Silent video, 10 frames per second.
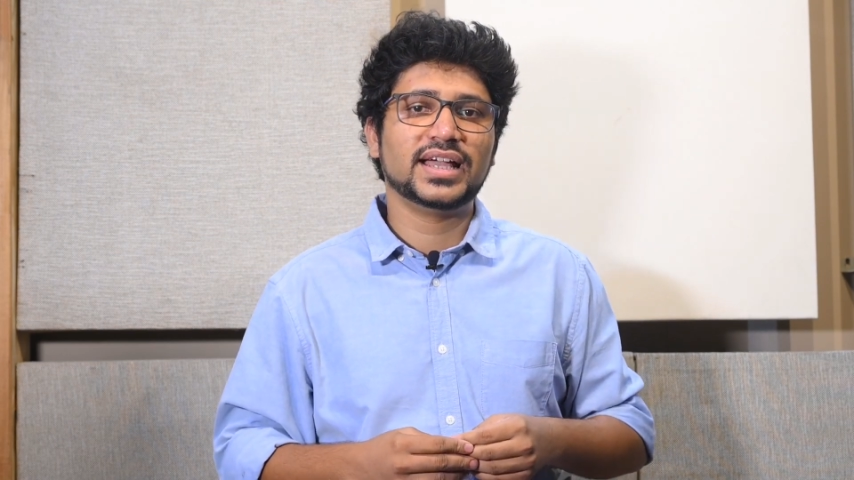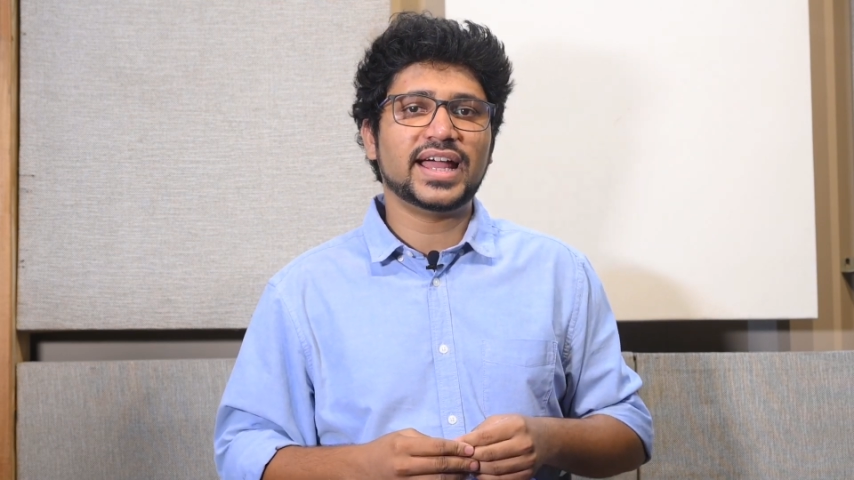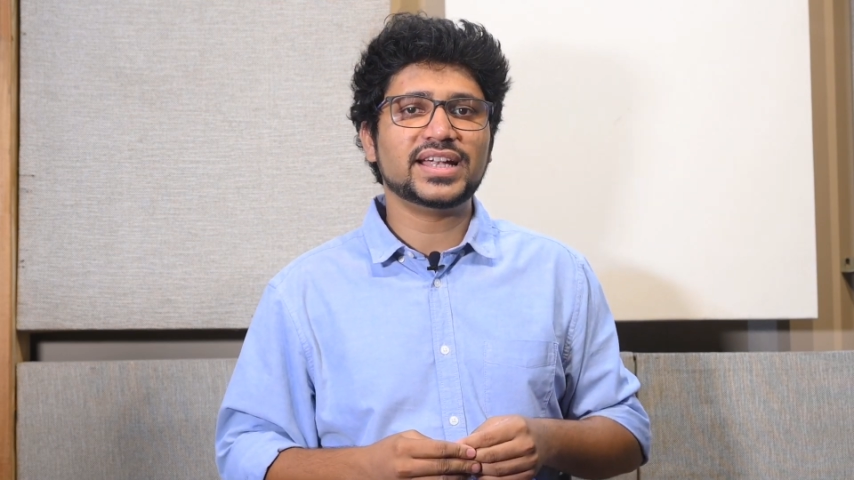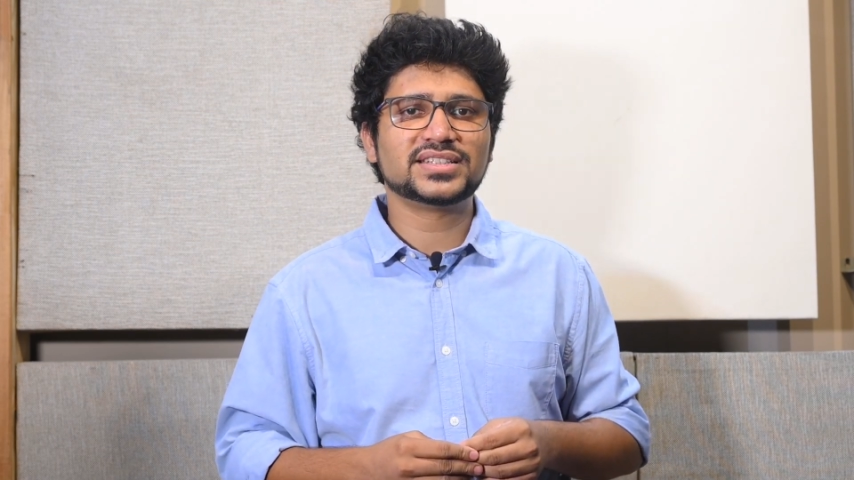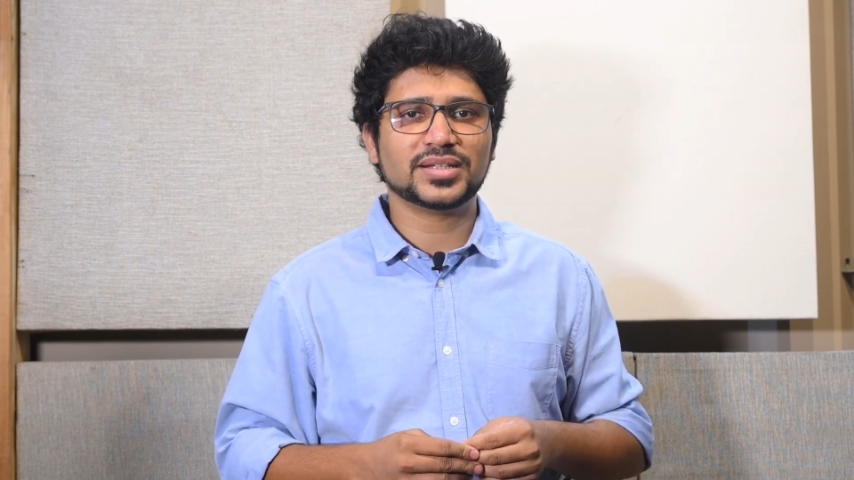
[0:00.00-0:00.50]

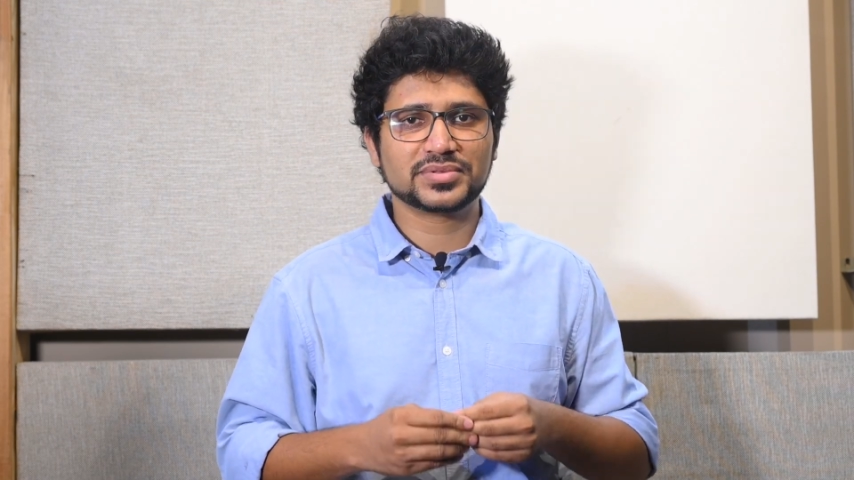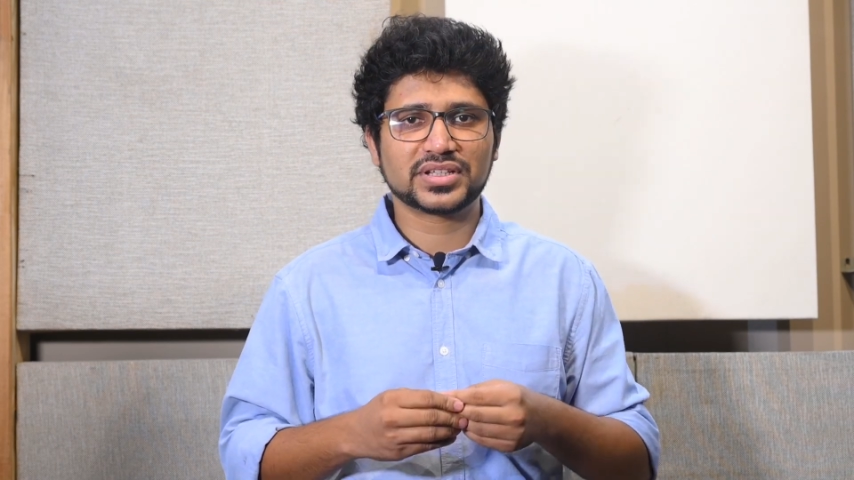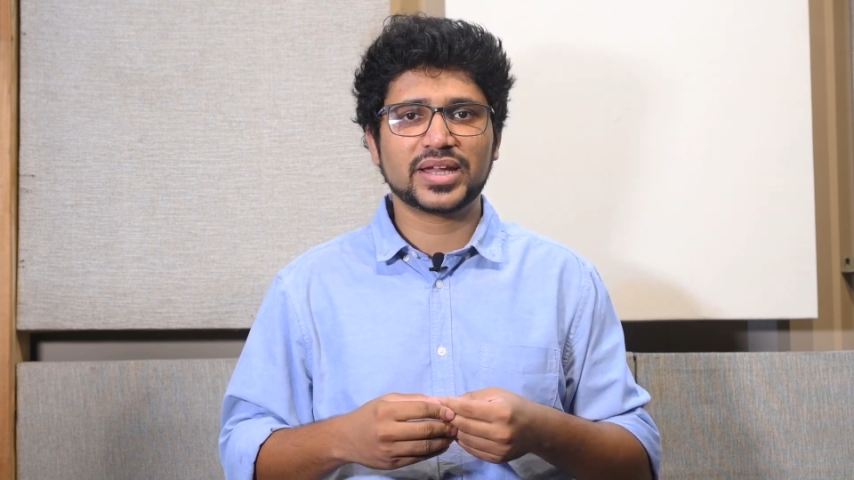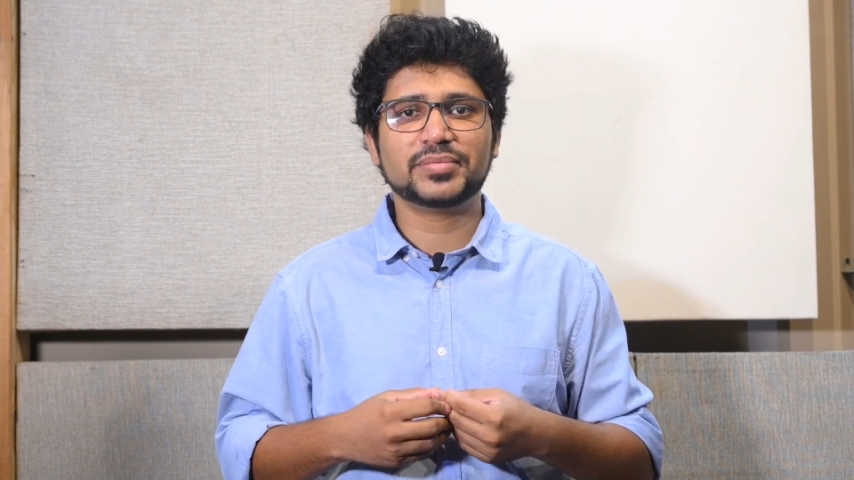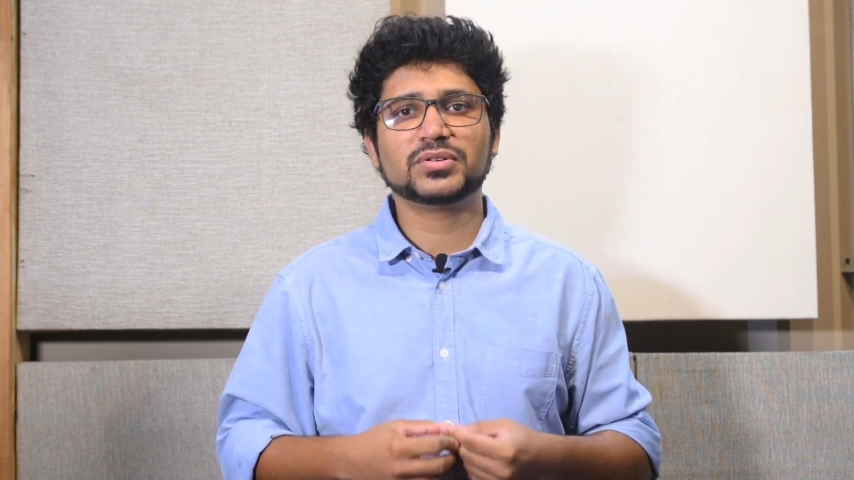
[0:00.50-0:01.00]
and
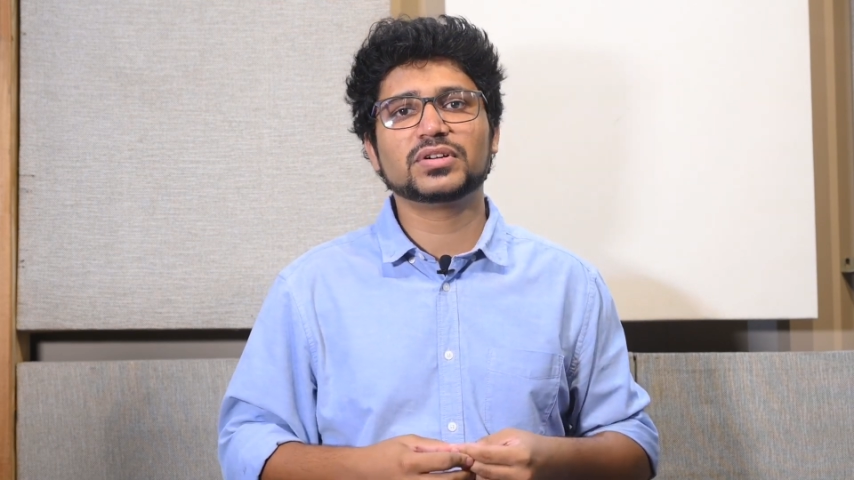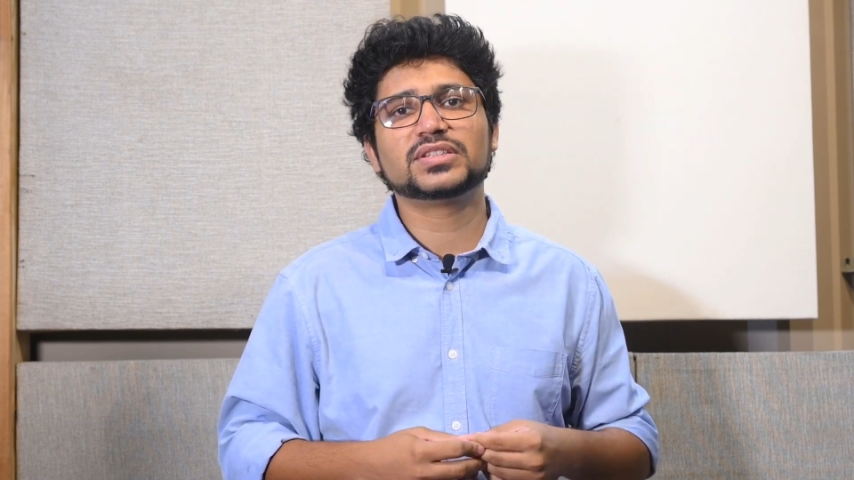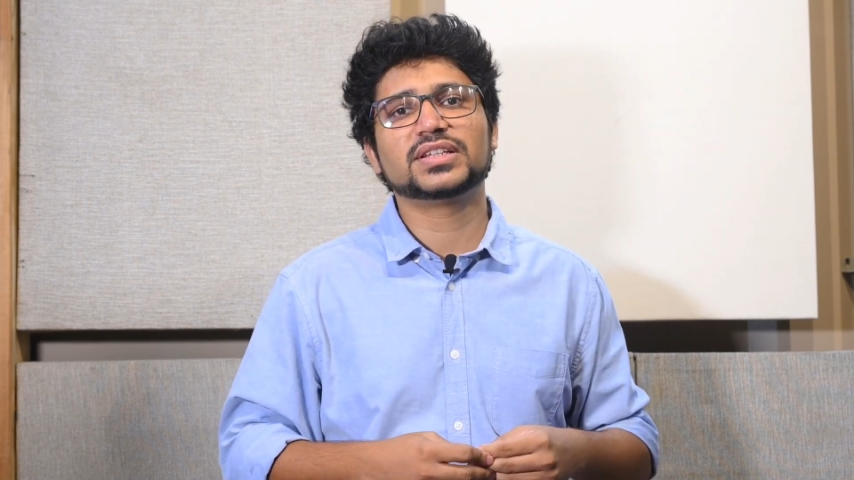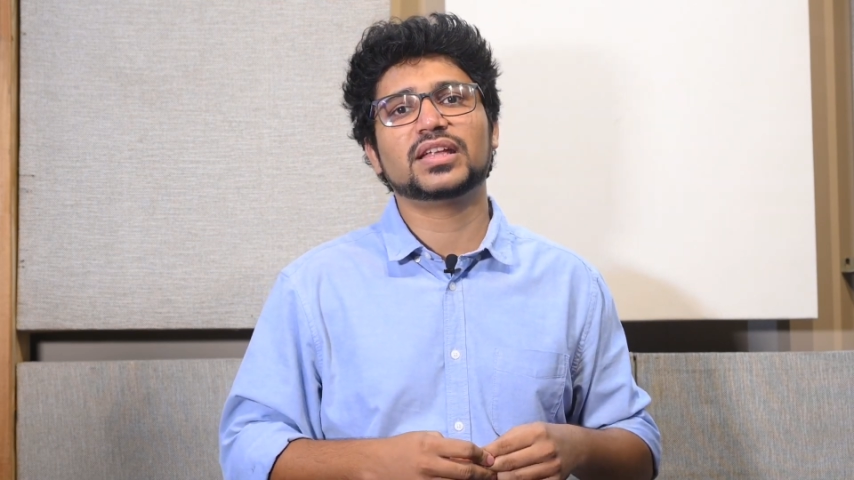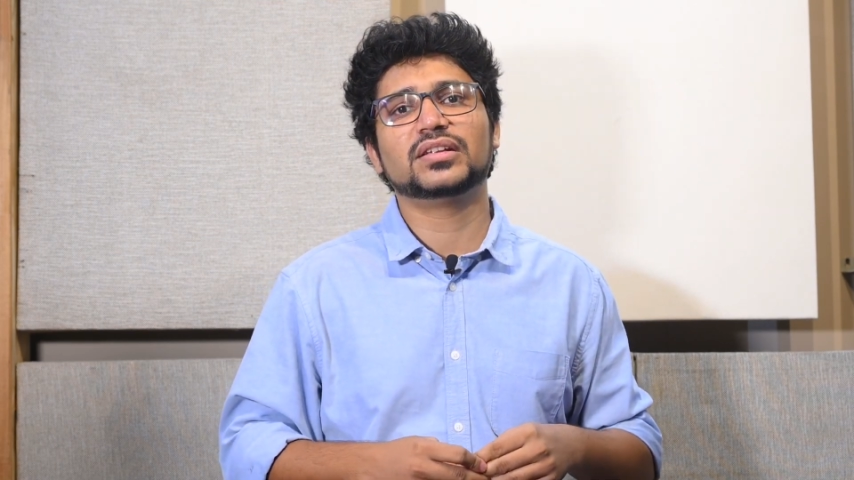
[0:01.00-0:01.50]
subscribe to our
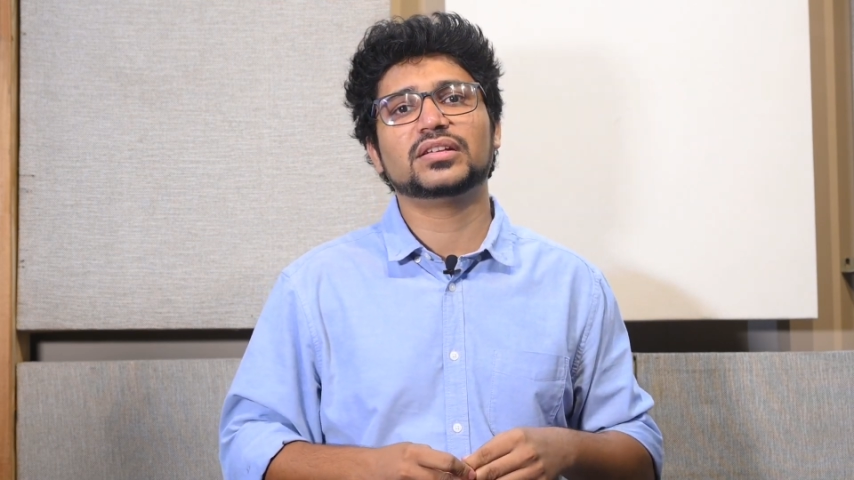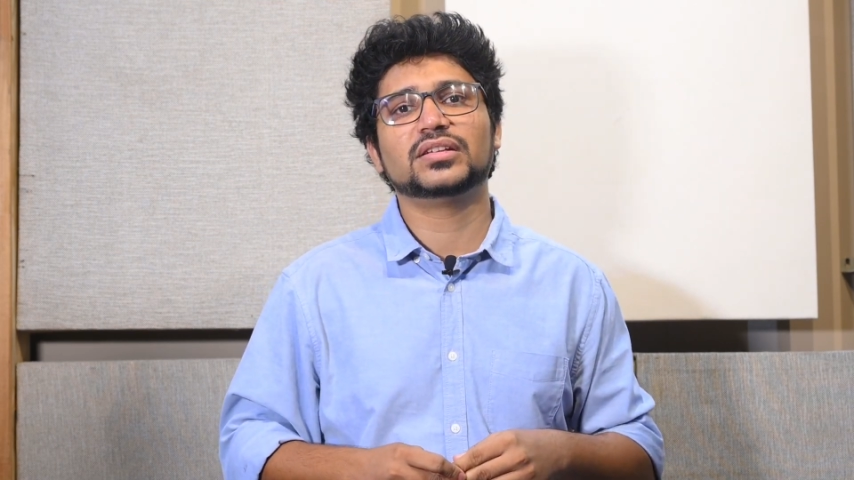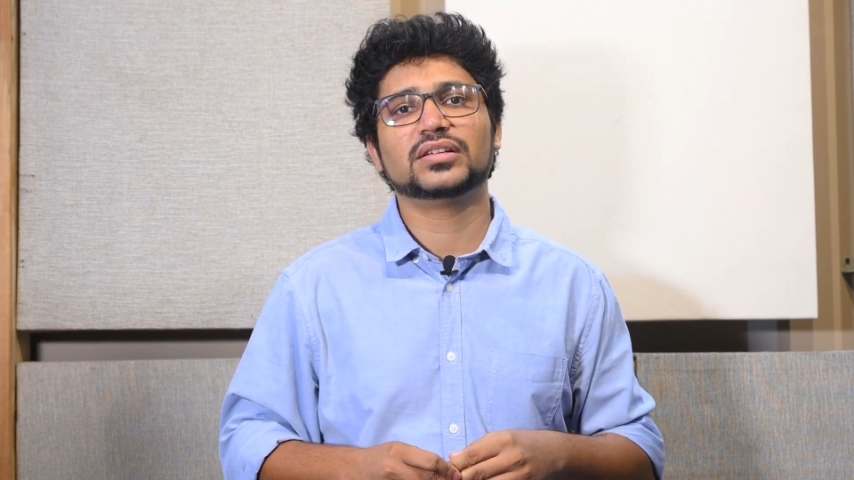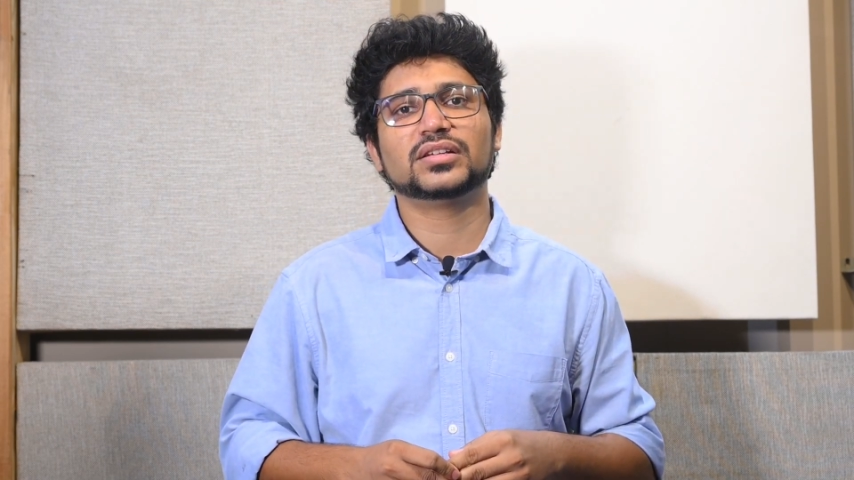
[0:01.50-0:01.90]
channel